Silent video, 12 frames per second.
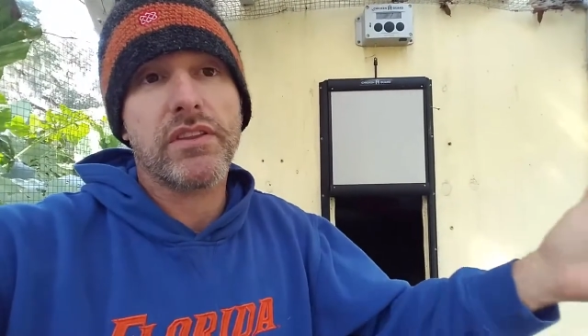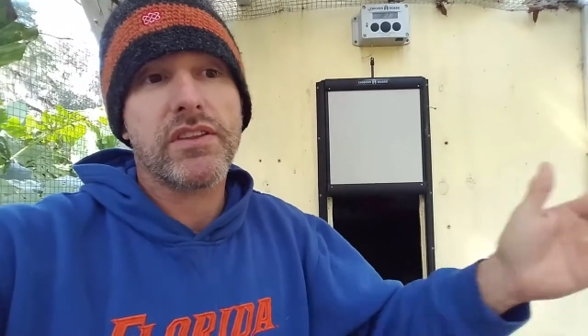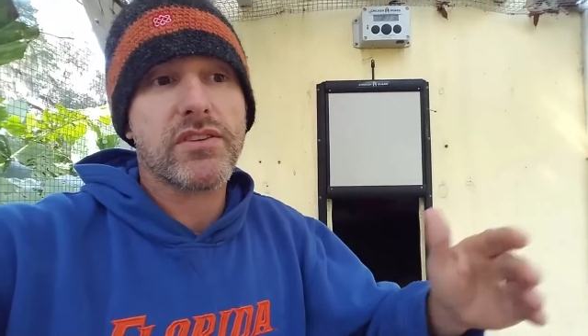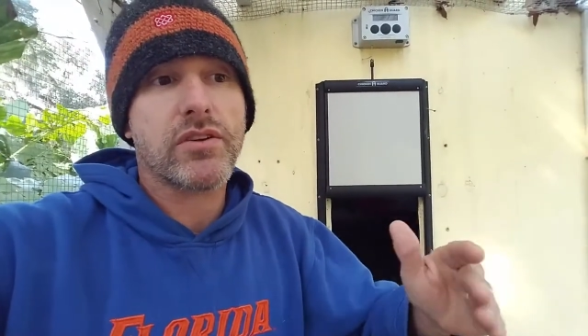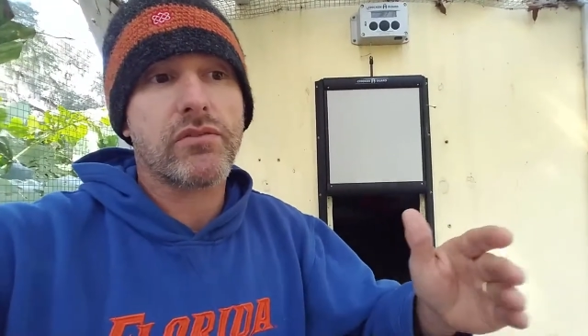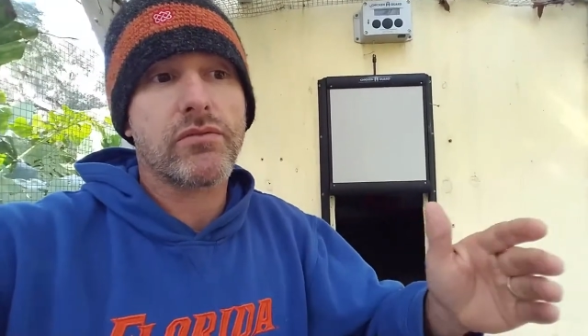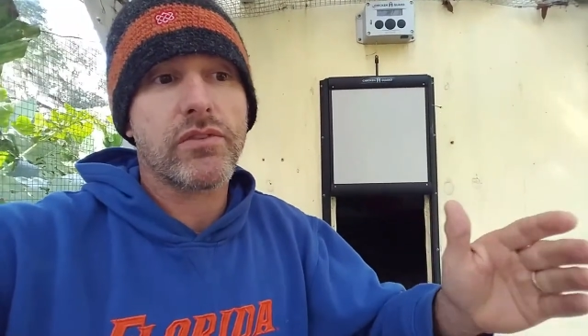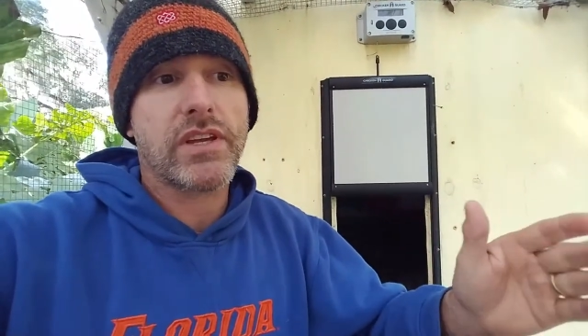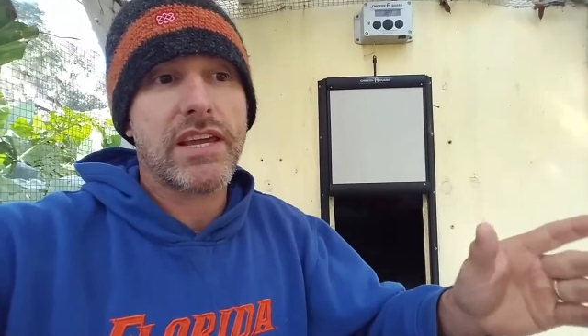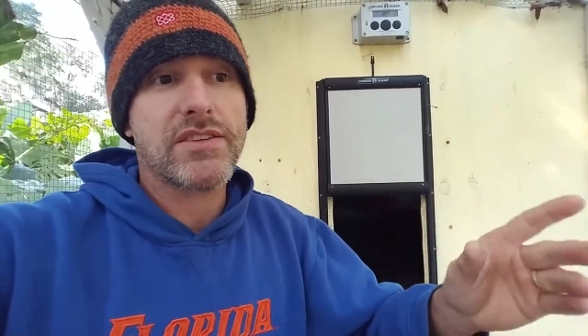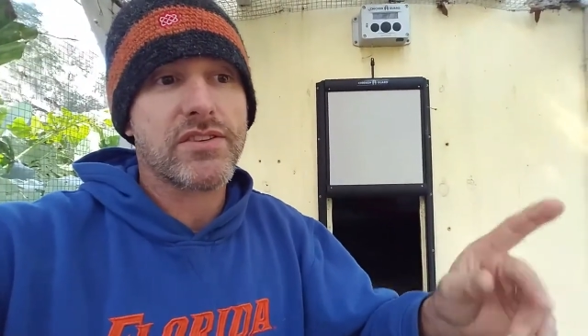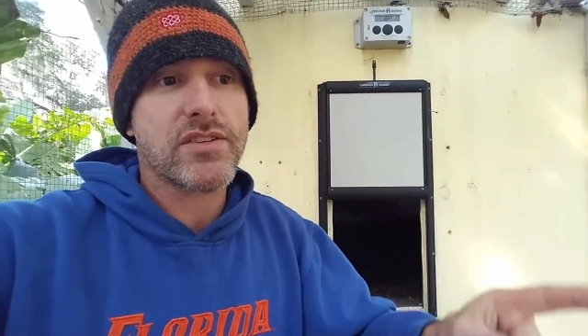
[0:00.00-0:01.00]
in this
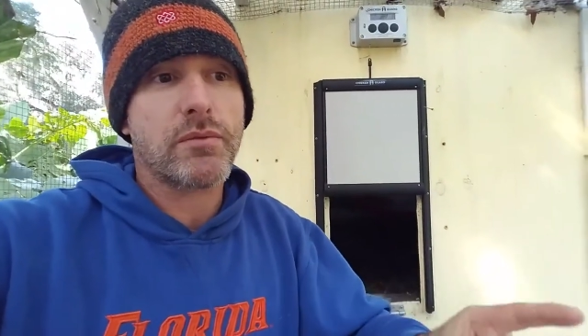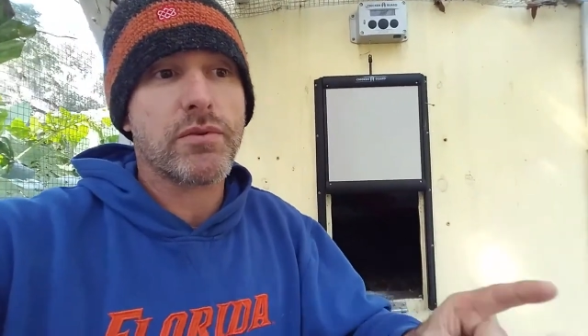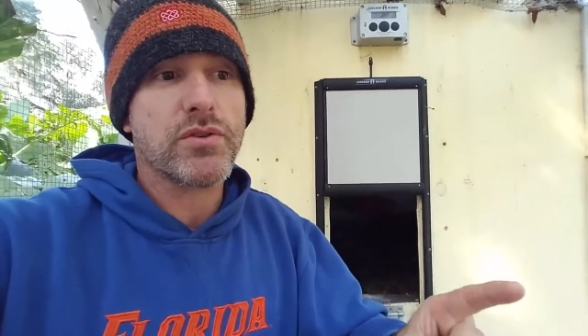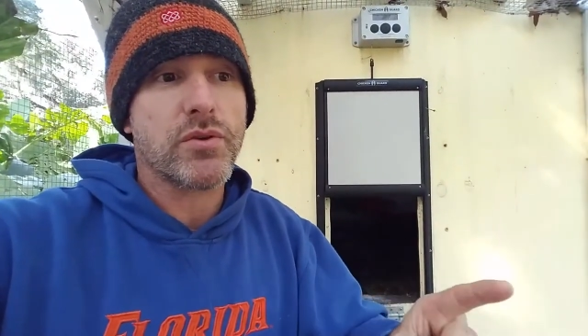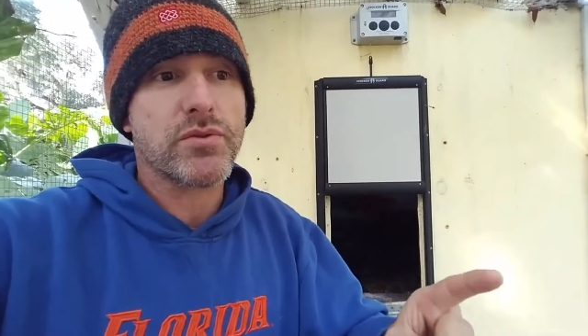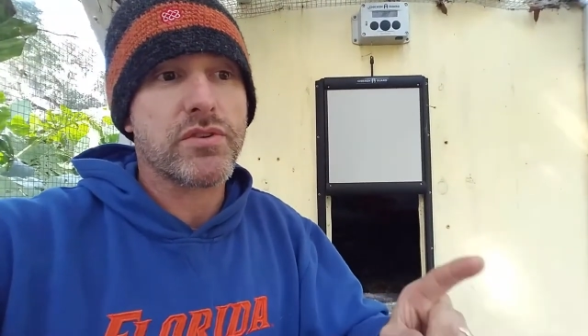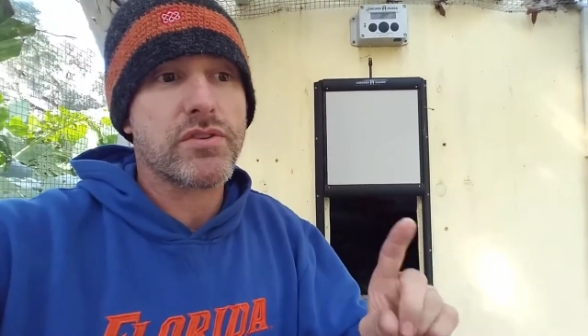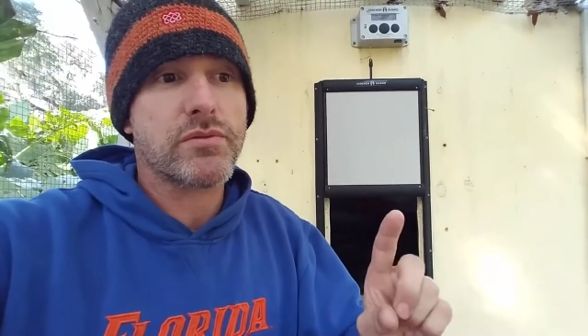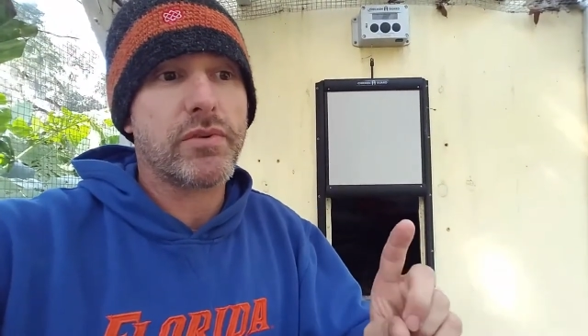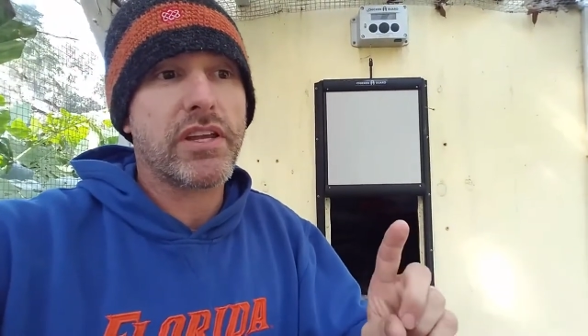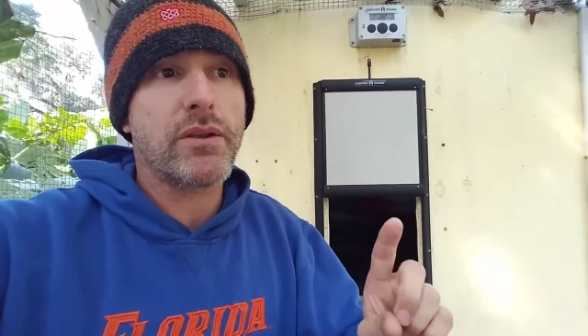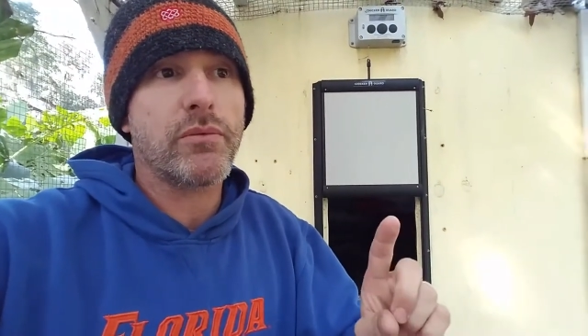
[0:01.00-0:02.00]
case the summer solstice to
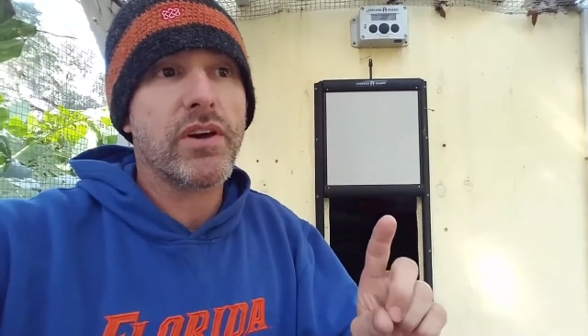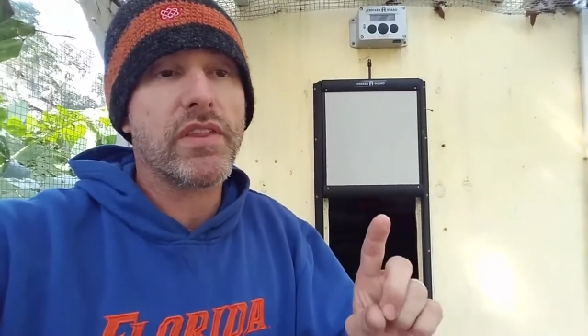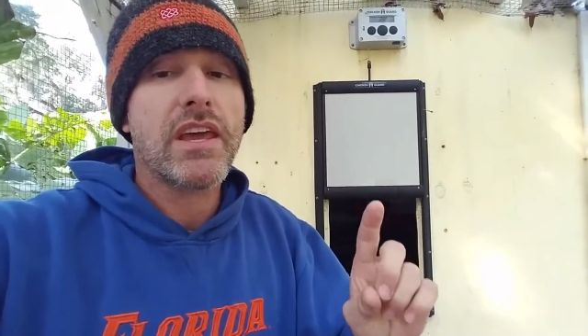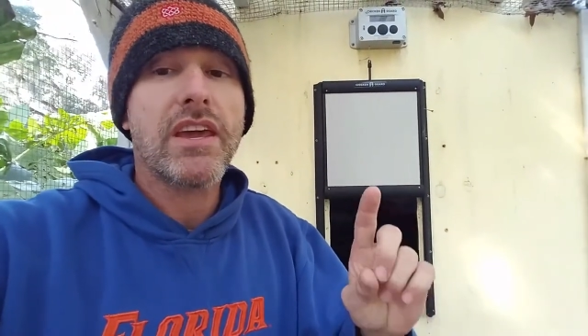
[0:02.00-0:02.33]
begin with